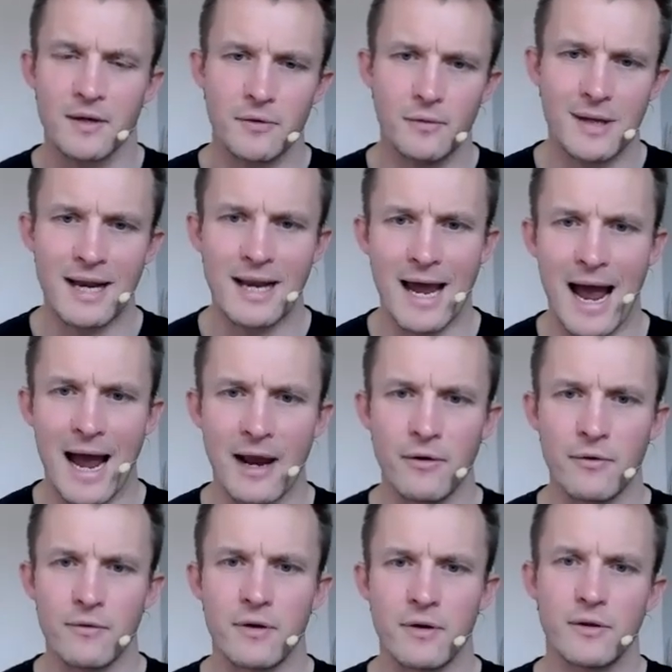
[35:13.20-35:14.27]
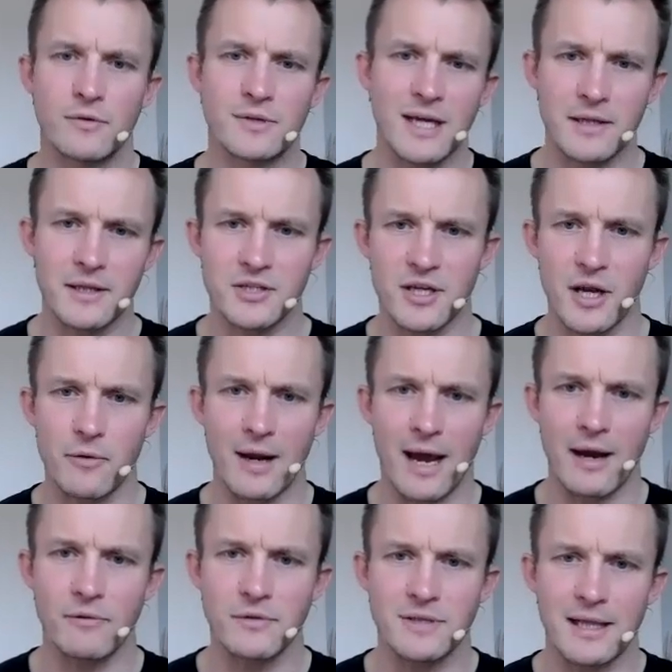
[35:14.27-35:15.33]
You let it out, you take the stone
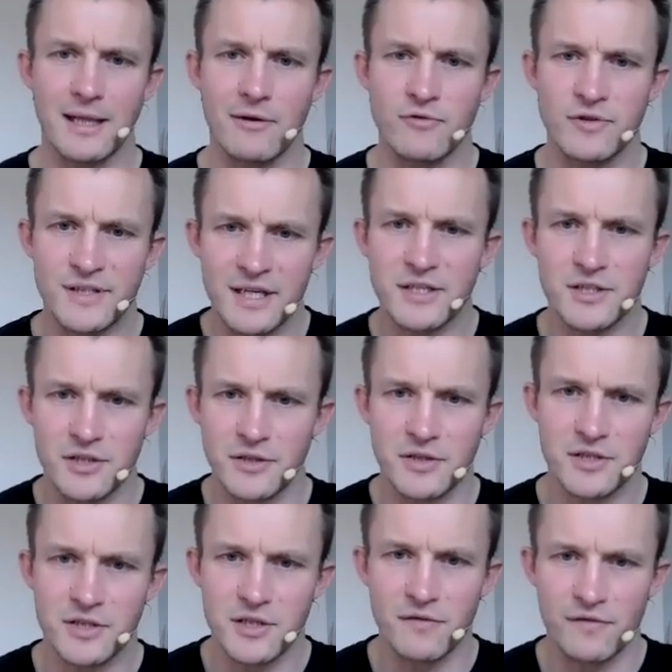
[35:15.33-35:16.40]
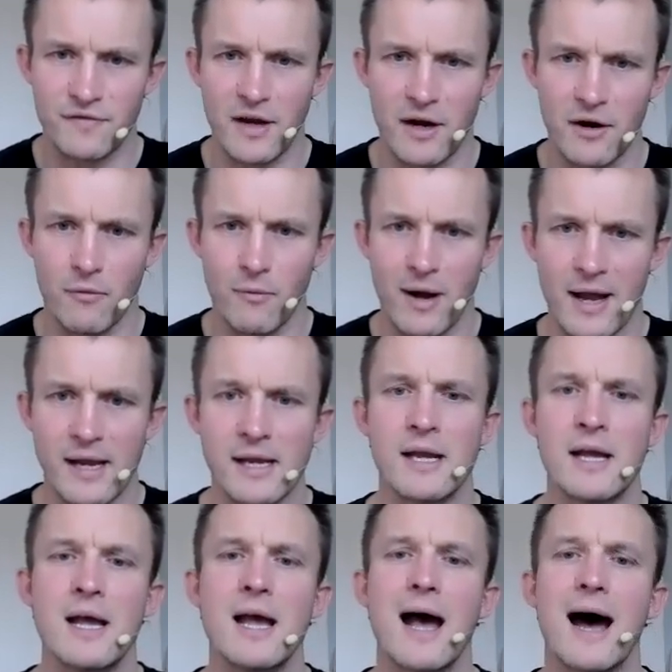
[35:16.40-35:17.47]
out, take that resistance to the fear away,
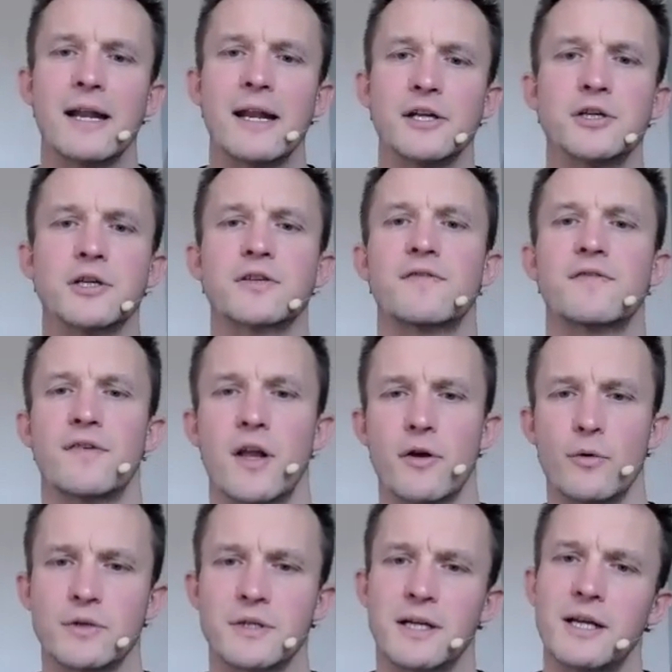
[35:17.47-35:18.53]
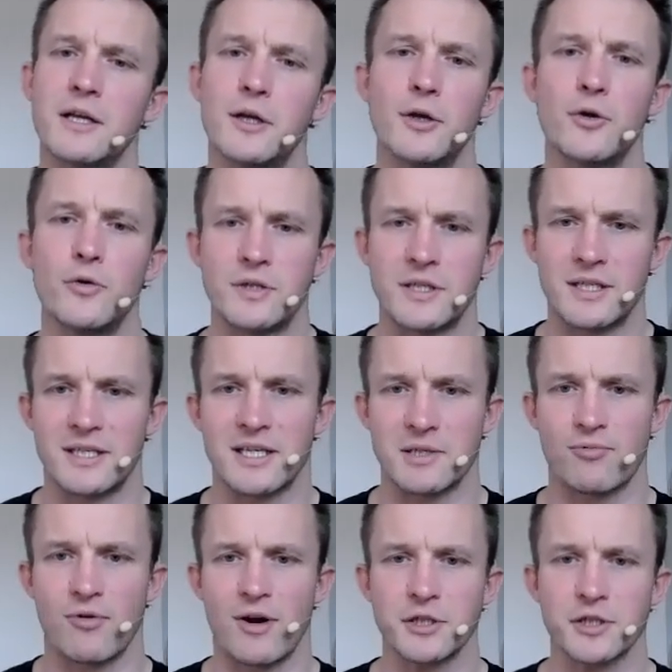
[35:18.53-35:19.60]
and it just flows and it loses its
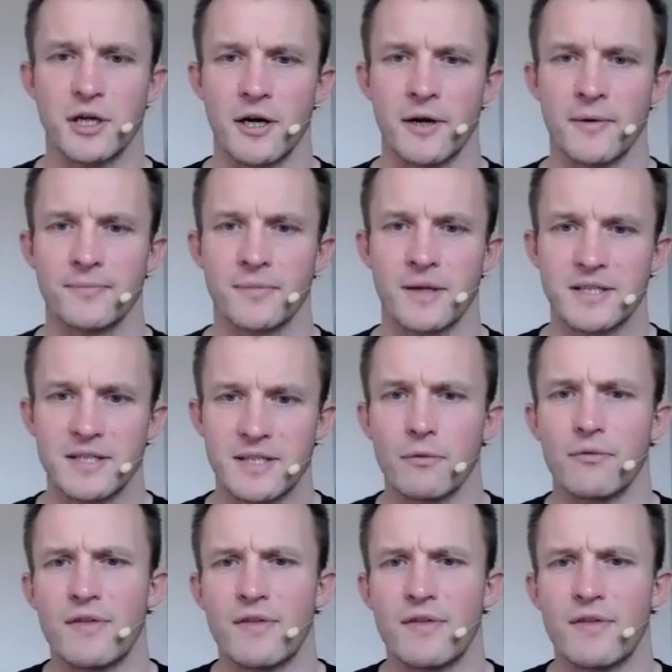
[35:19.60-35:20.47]
pressure. It's still